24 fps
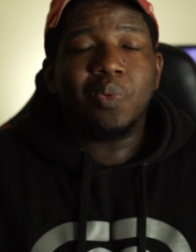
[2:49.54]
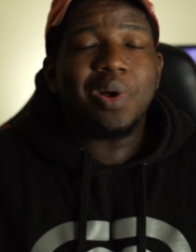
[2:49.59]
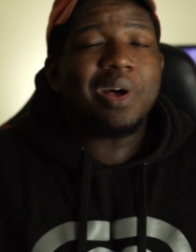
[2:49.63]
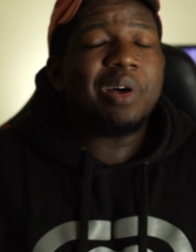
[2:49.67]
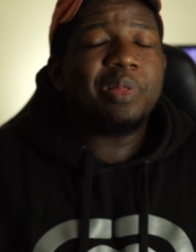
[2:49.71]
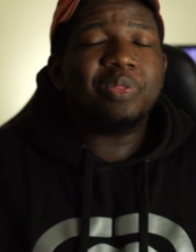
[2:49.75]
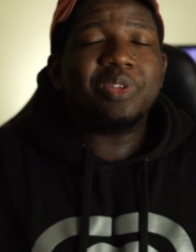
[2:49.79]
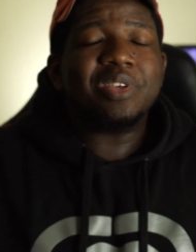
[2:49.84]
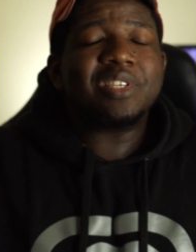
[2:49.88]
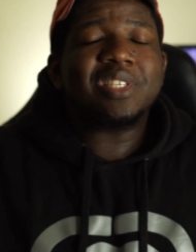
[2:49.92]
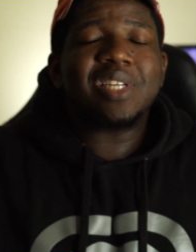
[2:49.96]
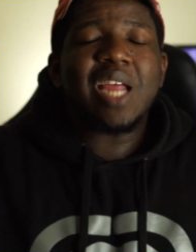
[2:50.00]

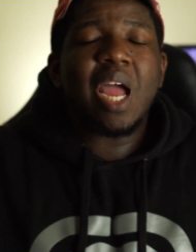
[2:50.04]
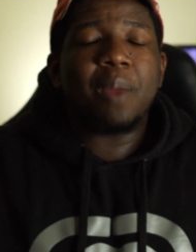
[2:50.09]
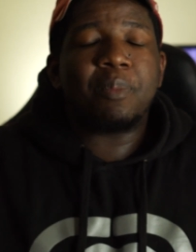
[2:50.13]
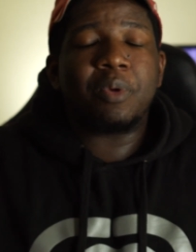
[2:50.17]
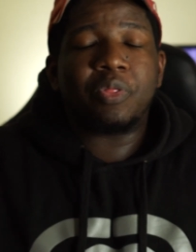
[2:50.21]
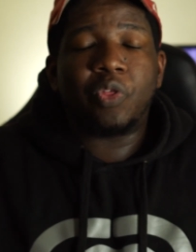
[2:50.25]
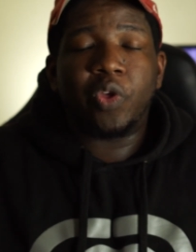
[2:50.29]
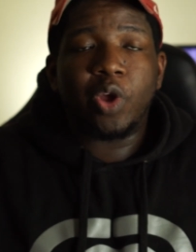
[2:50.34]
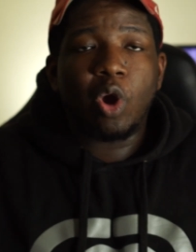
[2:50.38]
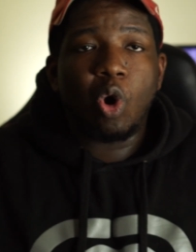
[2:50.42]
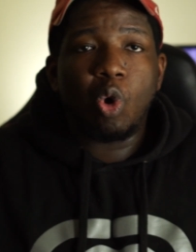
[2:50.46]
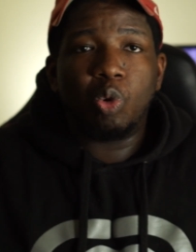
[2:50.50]
Well, this type
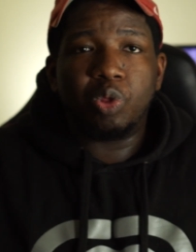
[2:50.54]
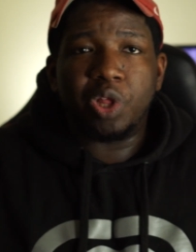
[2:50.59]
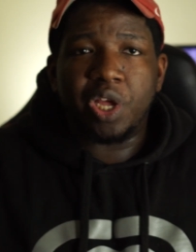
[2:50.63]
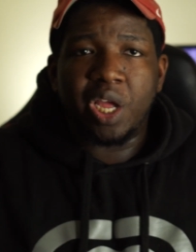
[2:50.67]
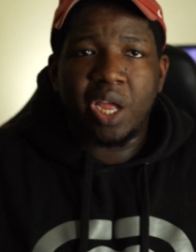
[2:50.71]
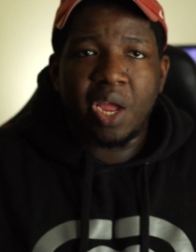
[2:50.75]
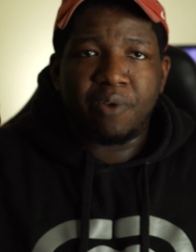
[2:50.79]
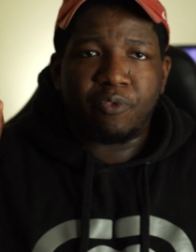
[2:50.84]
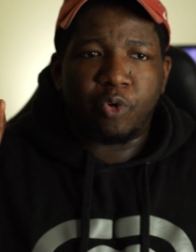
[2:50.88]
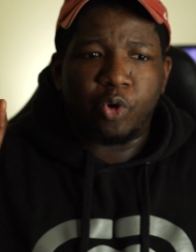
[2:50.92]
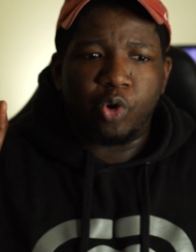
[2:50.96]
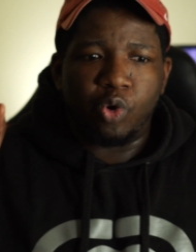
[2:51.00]
of thing
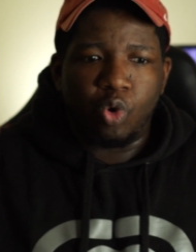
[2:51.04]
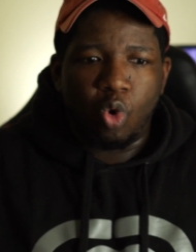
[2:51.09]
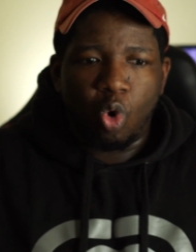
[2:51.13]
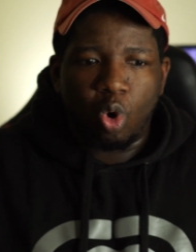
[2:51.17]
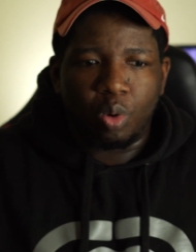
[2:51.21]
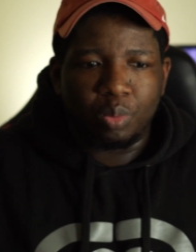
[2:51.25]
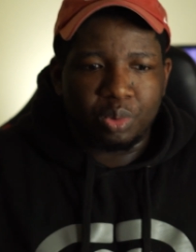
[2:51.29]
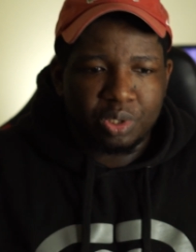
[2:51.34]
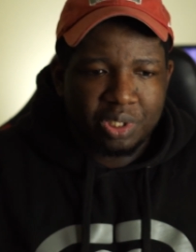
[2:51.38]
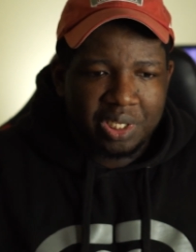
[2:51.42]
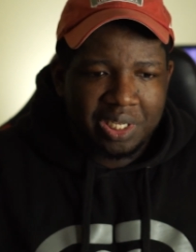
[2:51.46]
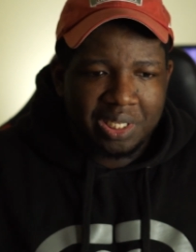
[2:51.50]
only ever
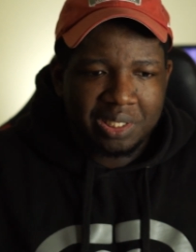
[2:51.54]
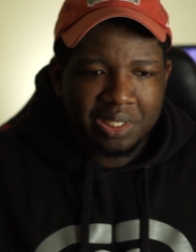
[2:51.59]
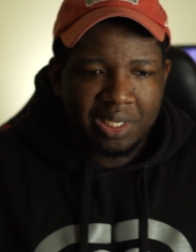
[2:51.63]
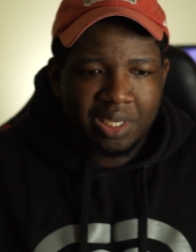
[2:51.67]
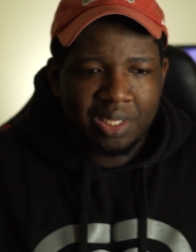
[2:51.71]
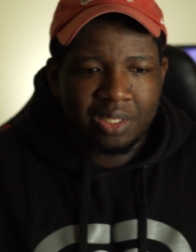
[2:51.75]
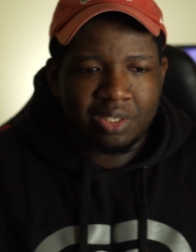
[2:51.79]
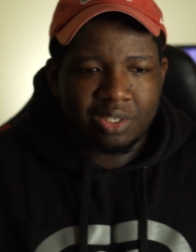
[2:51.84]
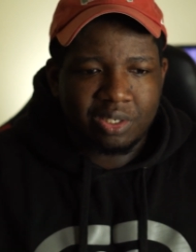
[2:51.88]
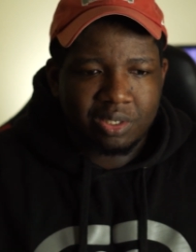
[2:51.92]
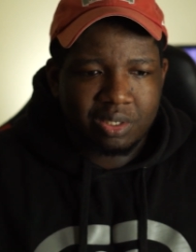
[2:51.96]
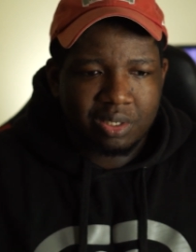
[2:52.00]
normally
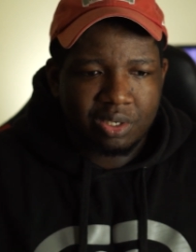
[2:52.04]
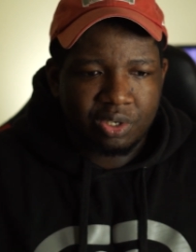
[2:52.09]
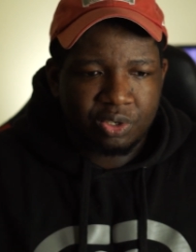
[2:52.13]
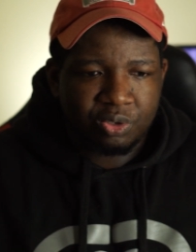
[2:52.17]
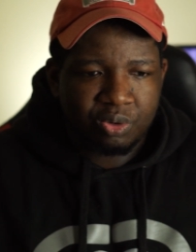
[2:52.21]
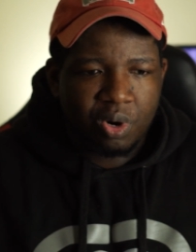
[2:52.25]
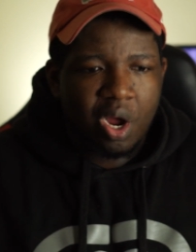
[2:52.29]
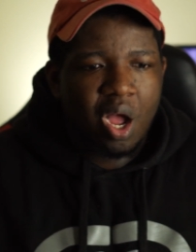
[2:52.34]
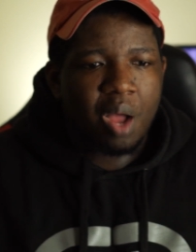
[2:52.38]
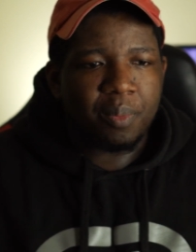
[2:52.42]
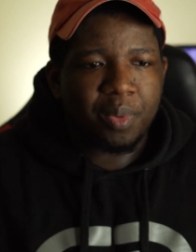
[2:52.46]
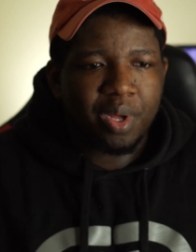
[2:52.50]
leads to
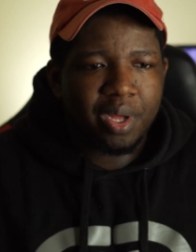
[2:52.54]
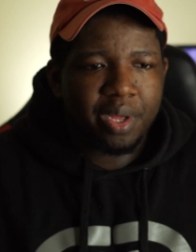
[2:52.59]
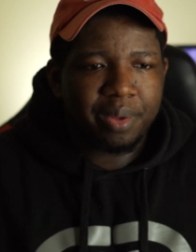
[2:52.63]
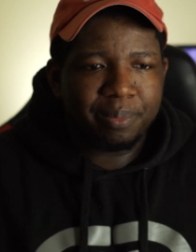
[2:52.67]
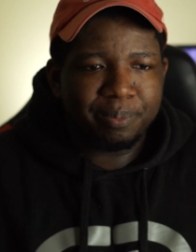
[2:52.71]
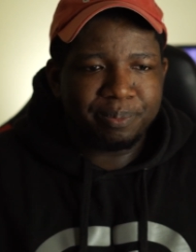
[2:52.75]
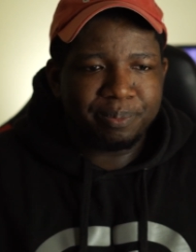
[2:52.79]
drama.